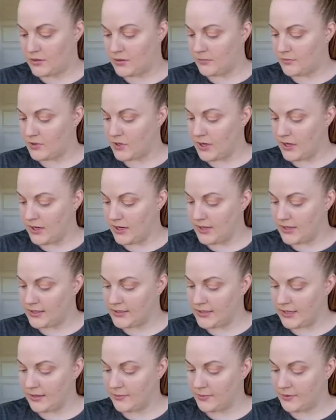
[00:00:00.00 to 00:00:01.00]
trying to
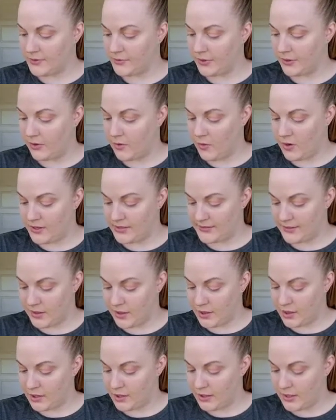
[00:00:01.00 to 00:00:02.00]
decide between
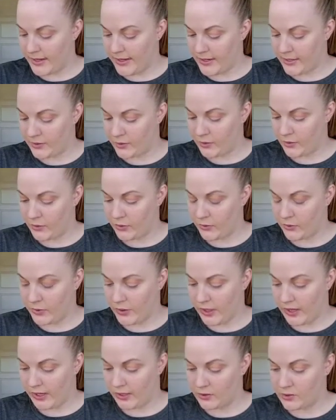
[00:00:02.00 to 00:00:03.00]
Quasar and Earth
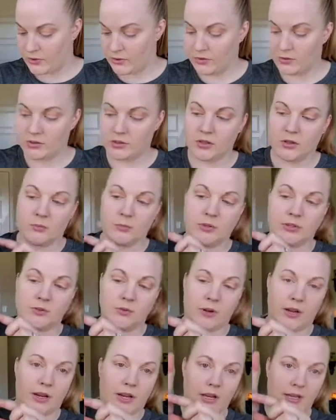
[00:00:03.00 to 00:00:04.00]
Angel. So
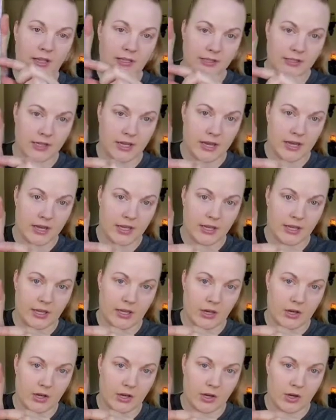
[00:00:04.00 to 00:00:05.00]
between this guy
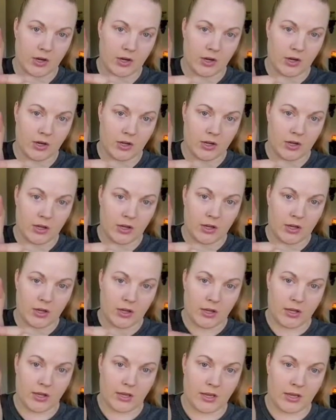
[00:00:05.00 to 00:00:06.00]
here
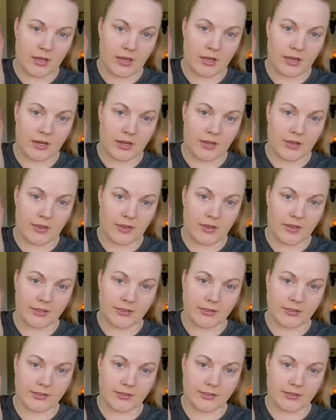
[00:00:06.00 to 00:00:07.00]
and
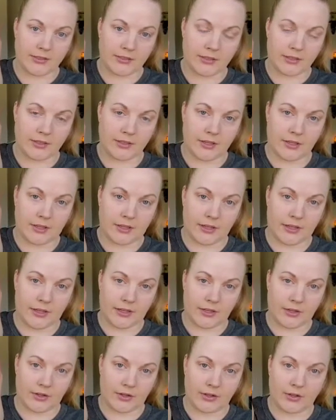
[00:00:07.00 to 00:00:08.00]
this guy
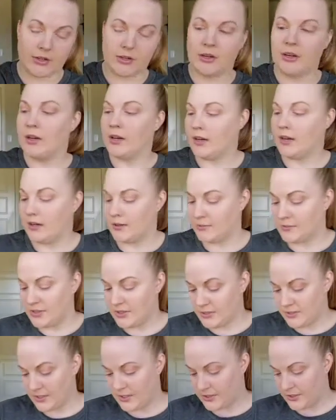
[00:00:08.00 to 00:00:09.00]
here. I'm
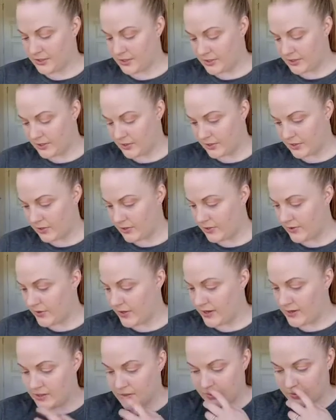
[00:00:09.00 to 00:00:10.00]
just not sure. Earth
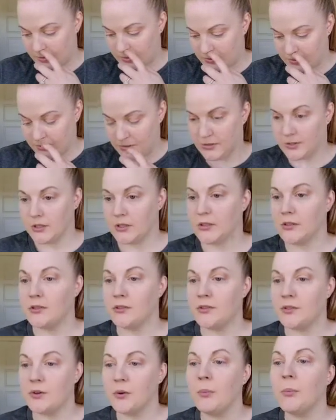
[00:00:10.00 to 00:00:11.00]
Angel just looks a little
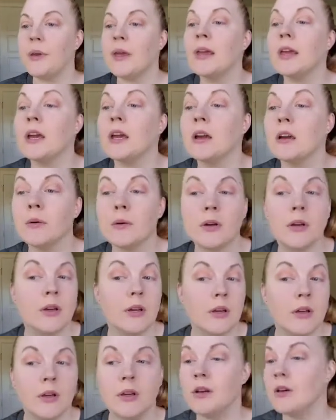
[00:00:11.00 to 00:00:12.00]
too pink.
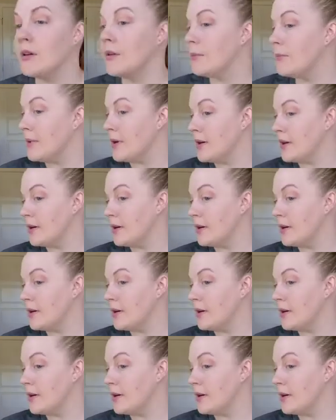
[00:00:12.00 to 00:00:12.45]
I